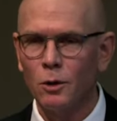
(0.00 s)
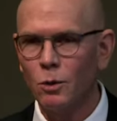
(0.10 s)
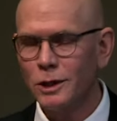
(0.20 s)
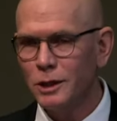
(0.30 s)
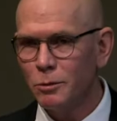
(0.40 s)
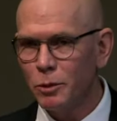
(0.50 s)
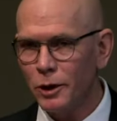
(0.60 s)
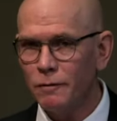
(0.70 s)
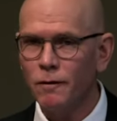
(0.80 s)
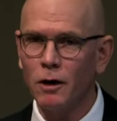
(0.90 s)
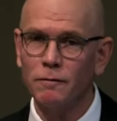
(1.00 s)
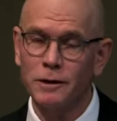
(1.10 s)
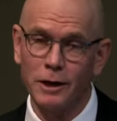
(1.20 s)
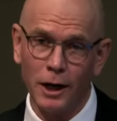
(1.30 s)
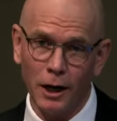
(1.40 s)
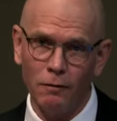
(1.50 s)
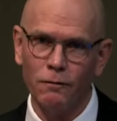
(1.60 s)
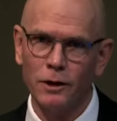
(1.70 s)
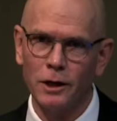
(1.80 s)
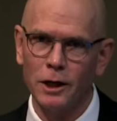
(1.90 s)
We debrief after
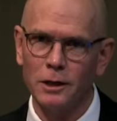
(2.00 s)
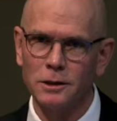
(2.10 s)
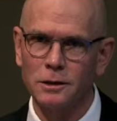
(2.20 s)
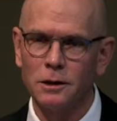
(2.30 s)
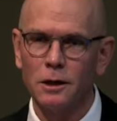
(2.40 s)
every case,